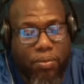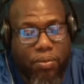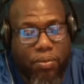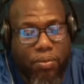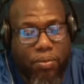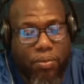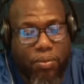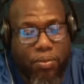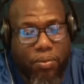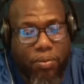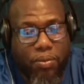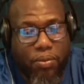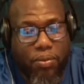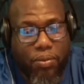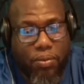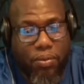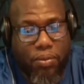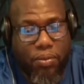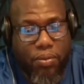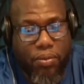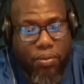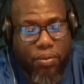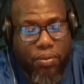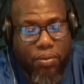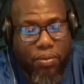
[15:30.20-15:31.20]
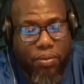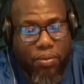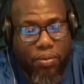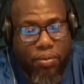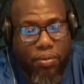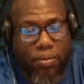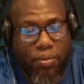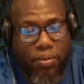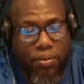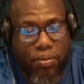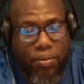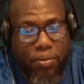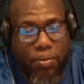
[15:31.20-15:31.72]

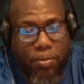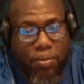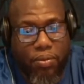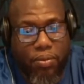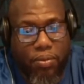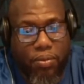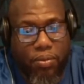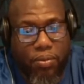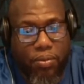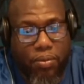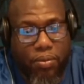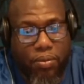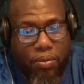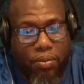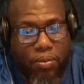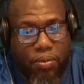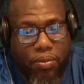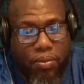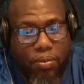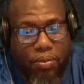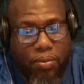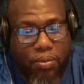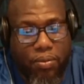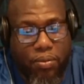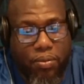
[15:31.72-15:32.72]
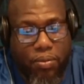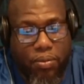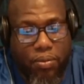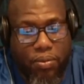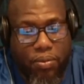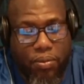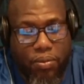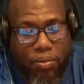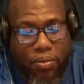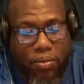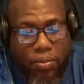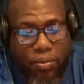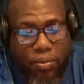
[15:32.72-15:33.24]

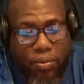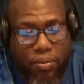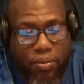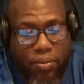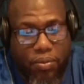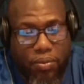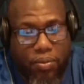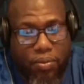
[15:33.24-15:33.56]
The person shown says nothing.